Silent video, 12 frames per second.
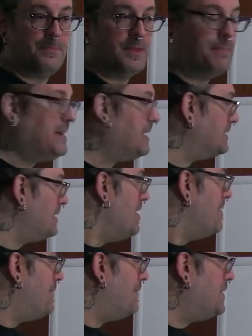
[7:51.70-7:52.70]
because
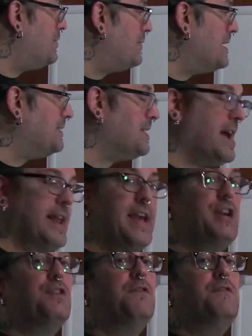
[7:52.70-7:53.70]
53 is not a
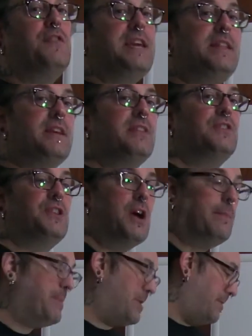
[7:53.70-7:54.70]
convenient
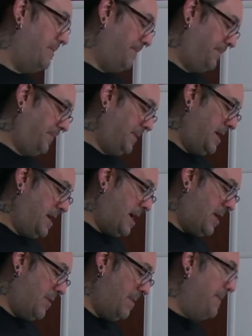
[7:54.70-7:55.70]
number.
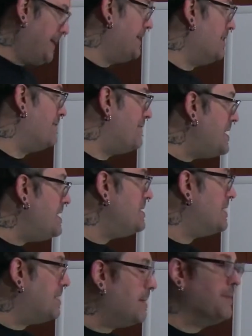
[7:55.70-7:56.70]
I want to pick a
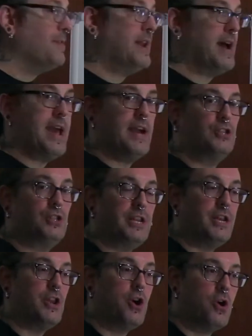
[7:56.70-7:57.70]
convenient number that I
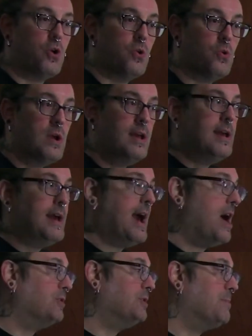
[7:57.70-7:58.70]
actually know
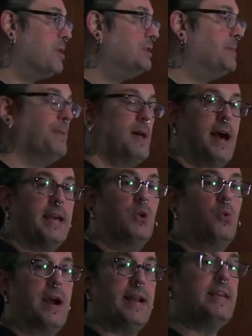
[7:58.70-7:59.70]
how to multiply
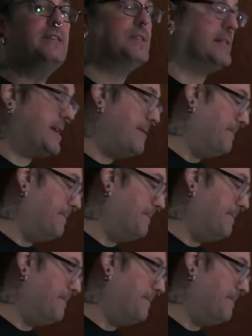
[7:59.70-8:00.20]
quite easily.